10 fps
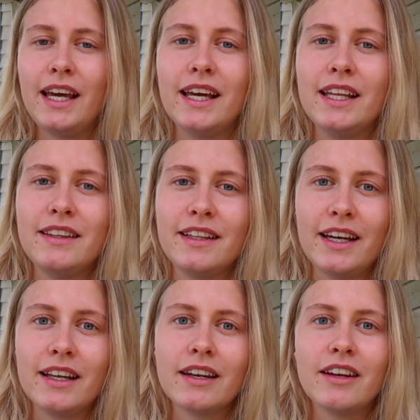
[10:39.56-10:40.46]
And
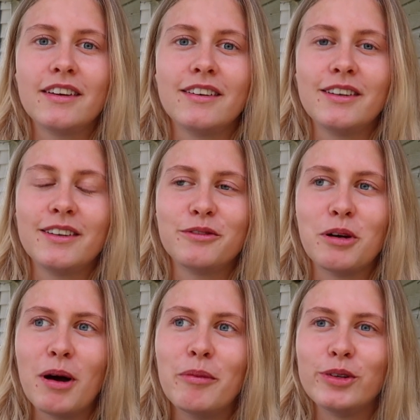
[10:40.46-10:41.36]
then
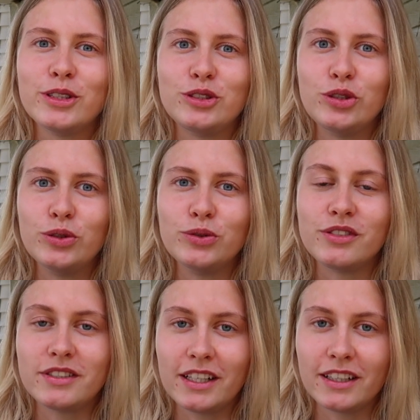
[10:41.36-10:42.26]
remember to
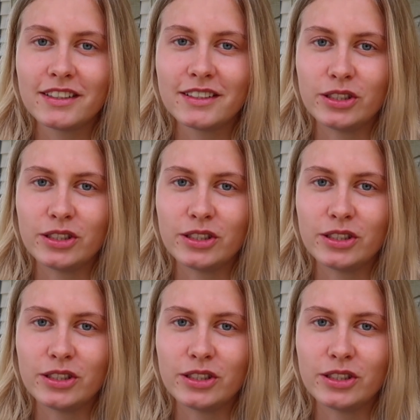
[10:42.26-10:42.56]
stick